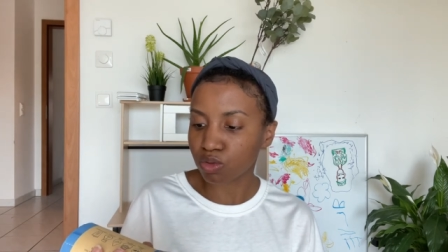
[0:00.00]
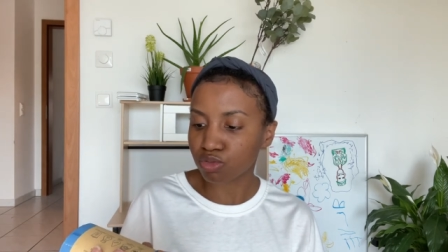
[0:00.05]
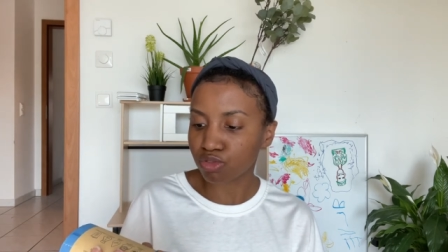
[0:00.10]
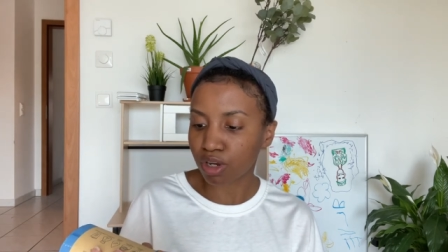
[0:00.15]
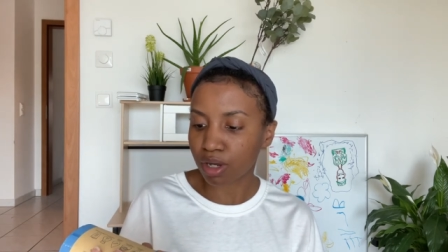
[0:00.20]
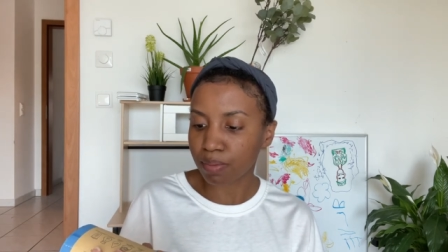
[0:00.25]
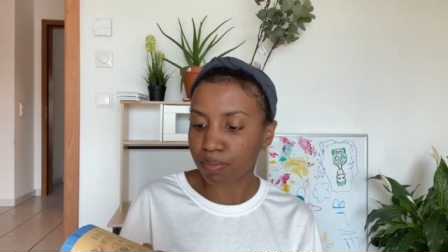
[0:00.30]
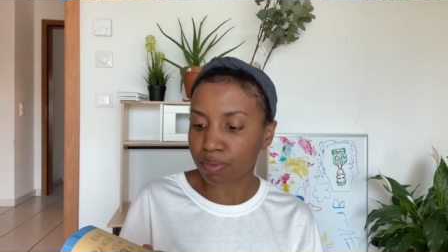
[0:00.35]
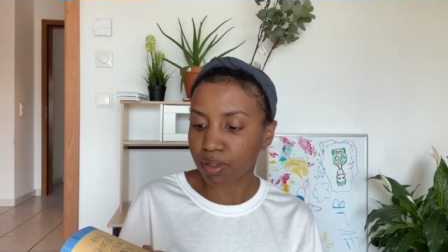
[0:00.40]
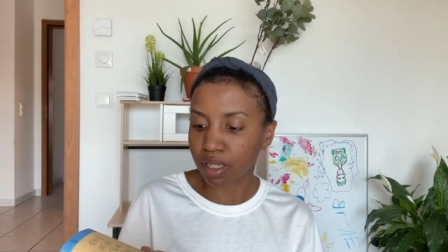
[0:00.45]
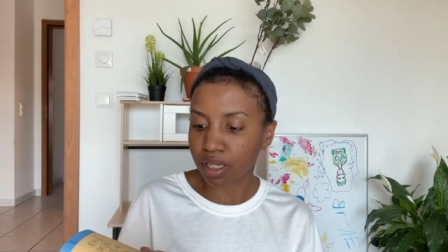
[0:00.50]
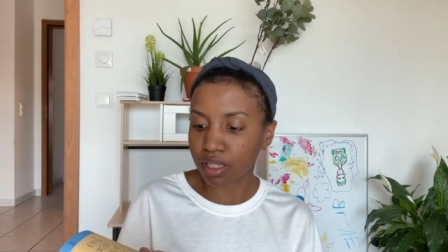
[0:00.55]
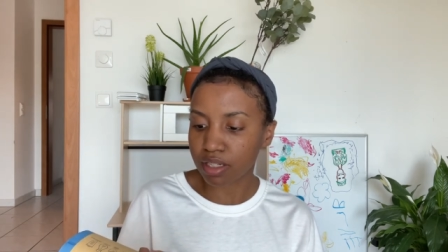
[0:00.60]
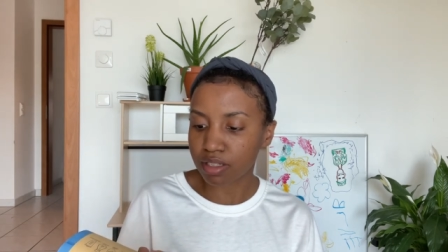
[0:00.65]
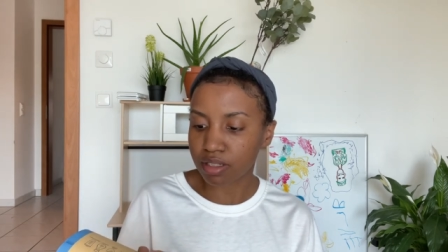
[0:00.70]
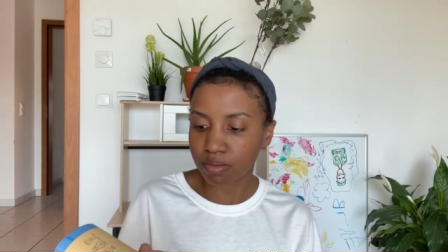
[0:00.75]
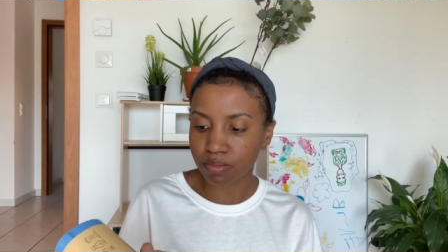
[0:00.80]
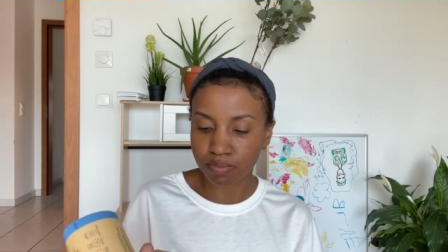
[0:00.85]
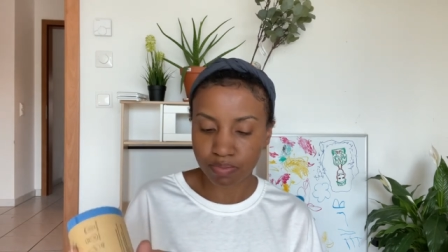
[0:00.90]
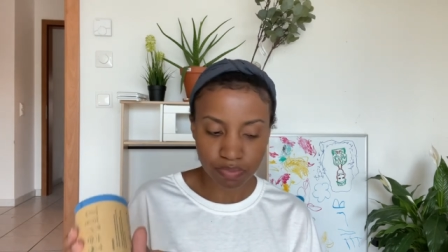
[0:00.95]
dry
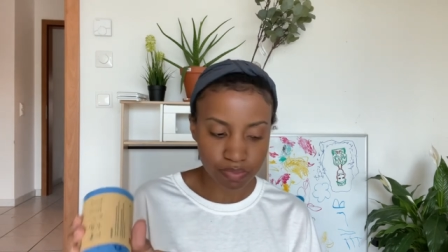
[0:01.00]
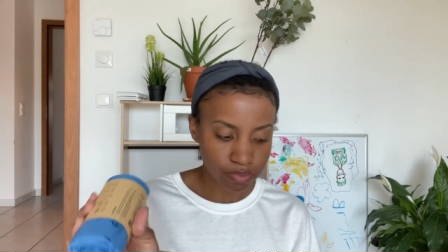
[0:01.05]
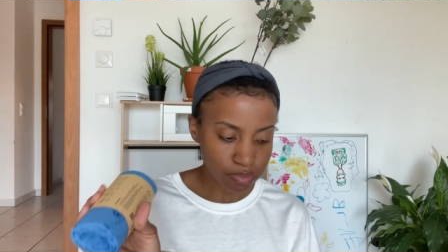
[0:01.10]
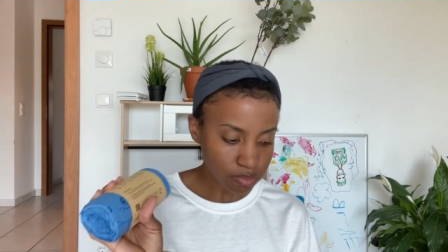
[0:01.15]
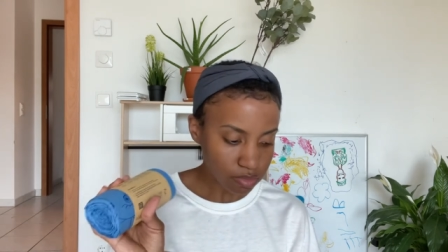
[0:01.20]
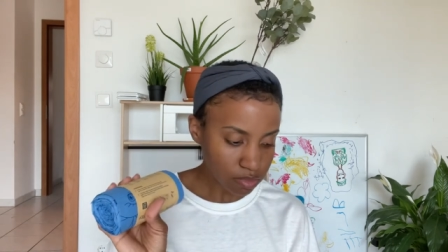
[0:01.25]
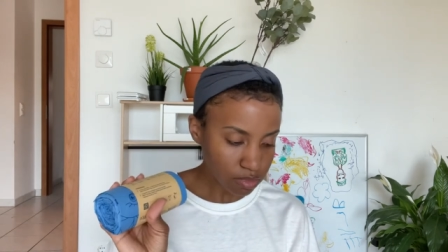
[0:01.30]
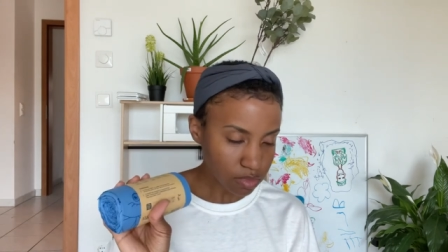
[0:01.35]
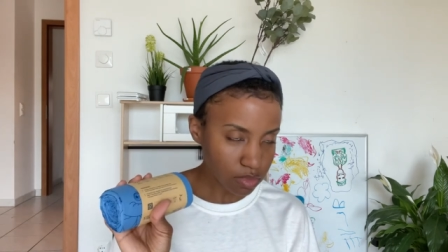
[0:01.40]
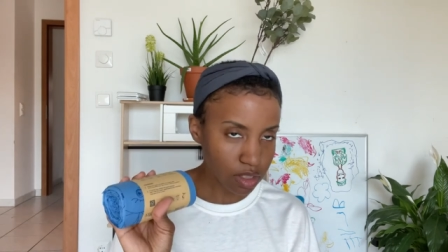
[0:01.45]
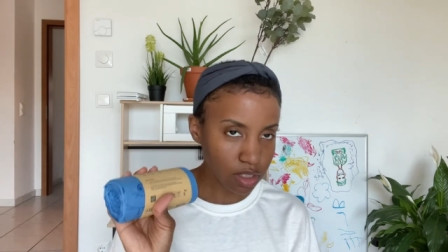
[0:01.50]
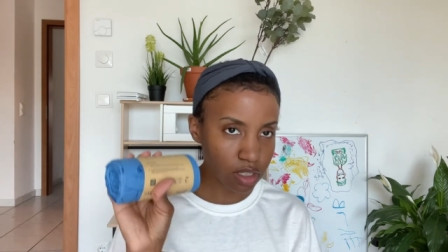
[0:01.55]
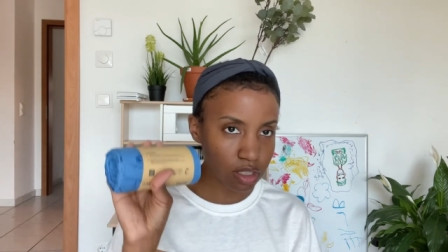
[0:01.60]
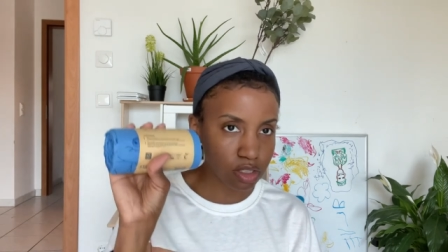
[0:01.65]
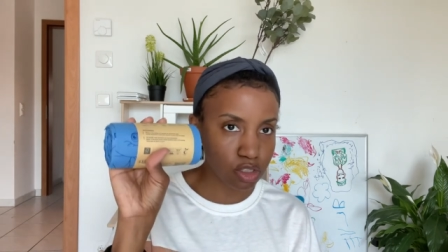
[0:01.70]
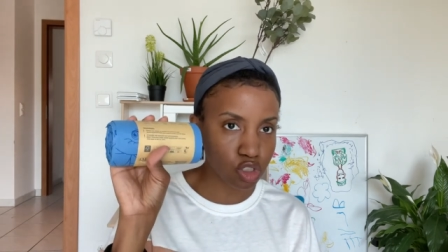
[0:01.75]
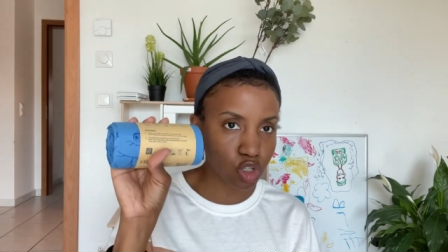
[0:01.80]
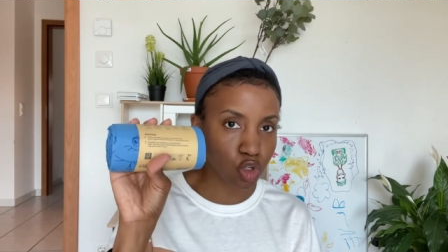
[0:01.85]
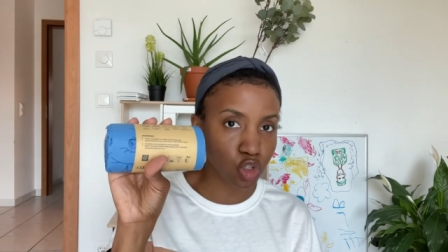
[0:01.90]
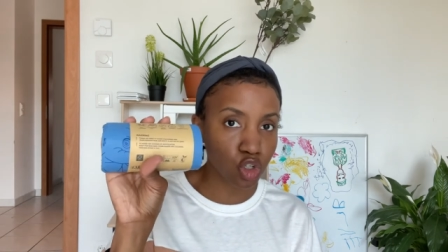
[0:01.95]
place.
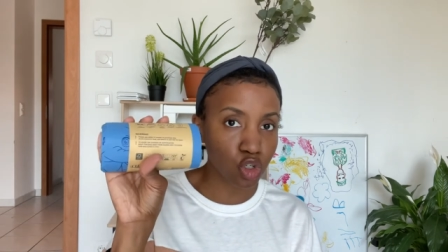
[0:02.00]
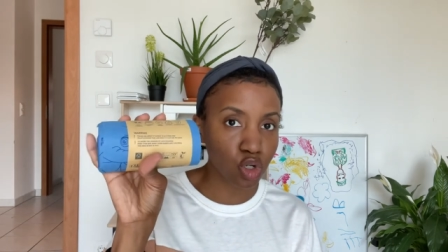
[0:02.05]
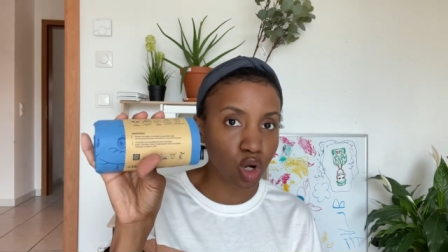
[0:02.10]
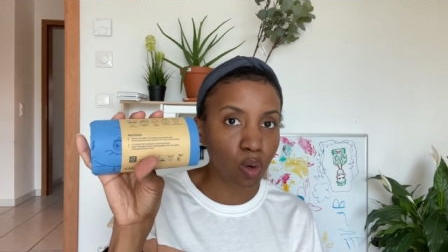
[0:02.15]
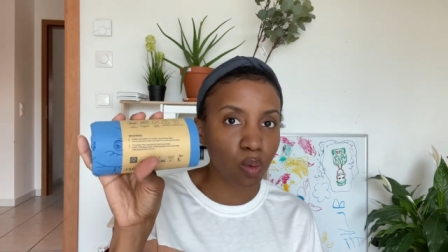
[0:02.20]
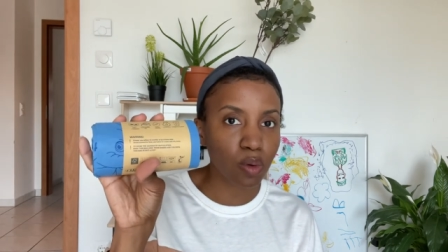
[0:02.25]
So you don't